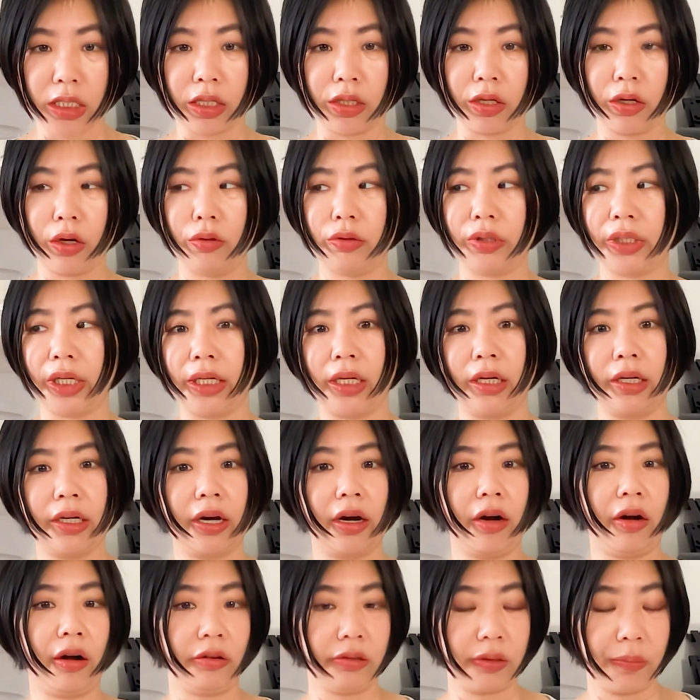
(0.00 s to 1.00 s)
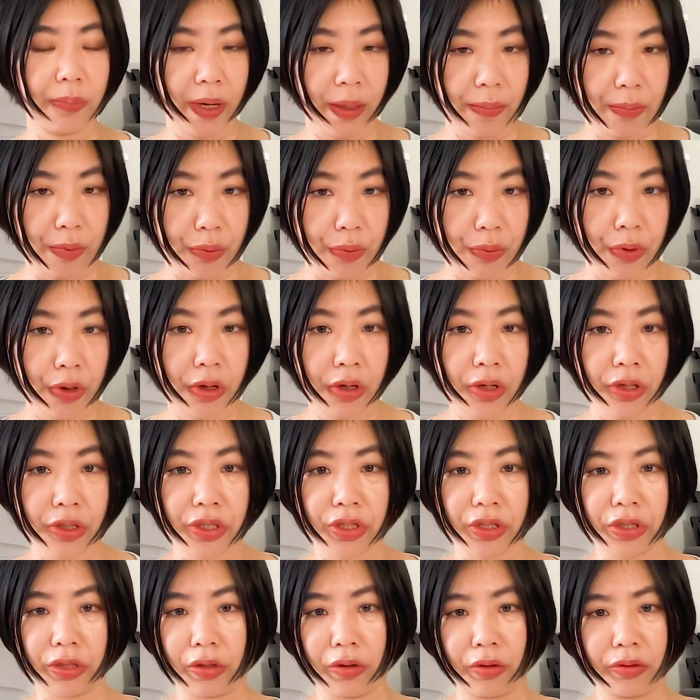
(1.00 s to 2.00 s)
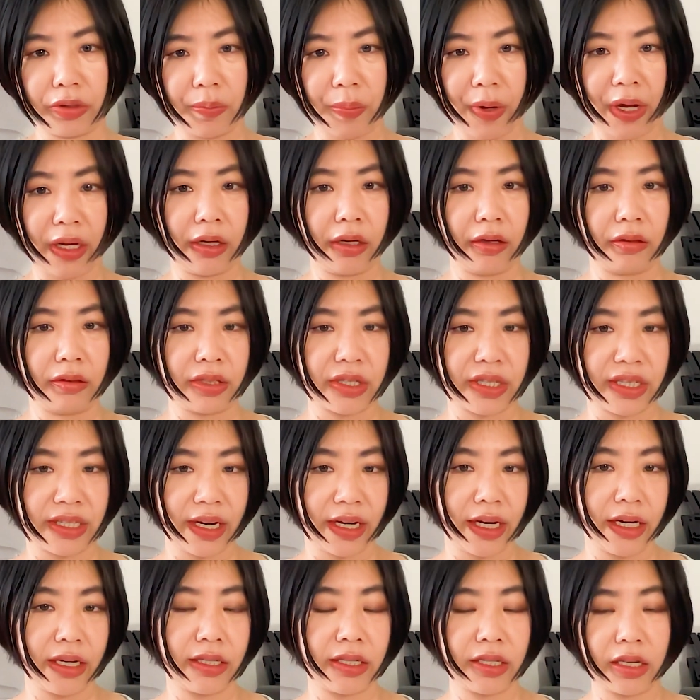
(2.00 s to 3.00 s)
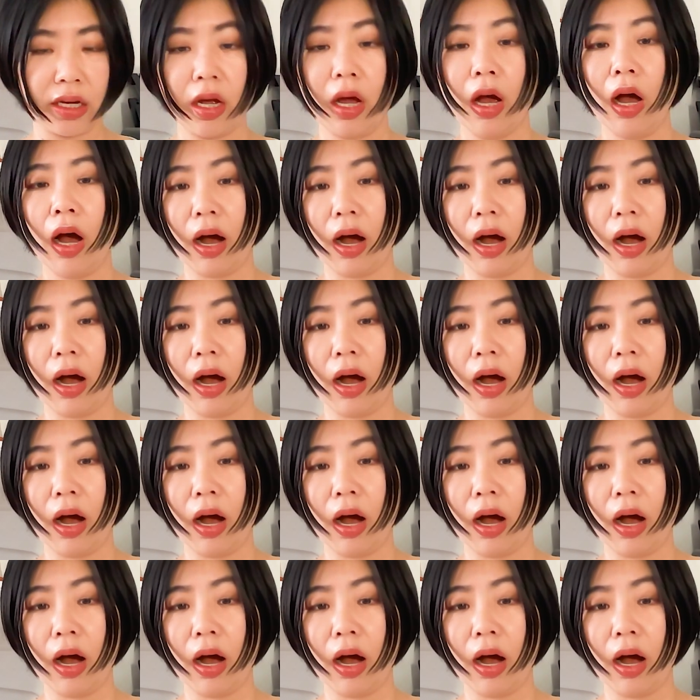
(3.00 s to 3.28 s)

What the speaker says: you know, taking care of all the paperwork, you know, depending on the states.